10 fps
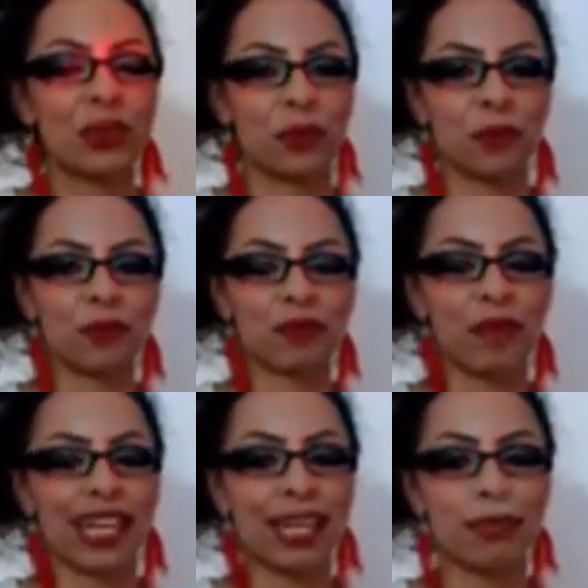Sure.
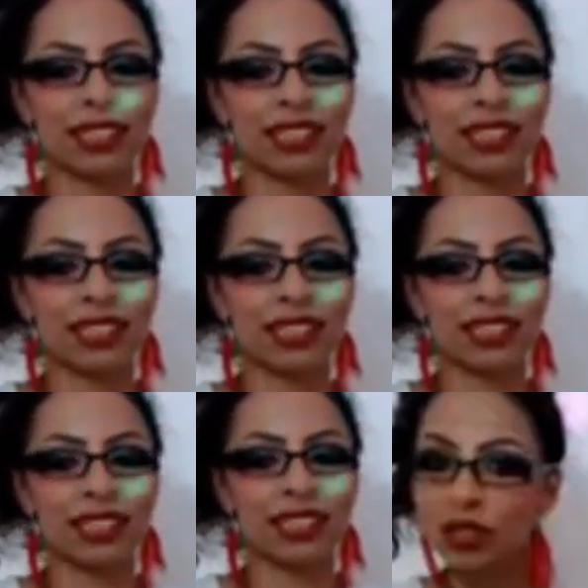My name is
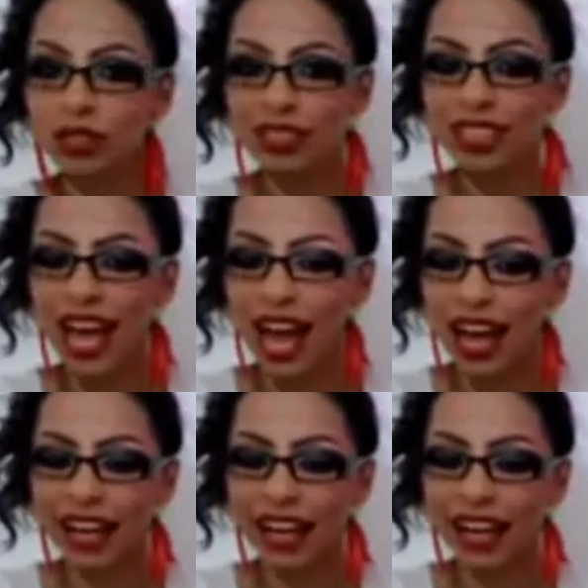Angie Jewels,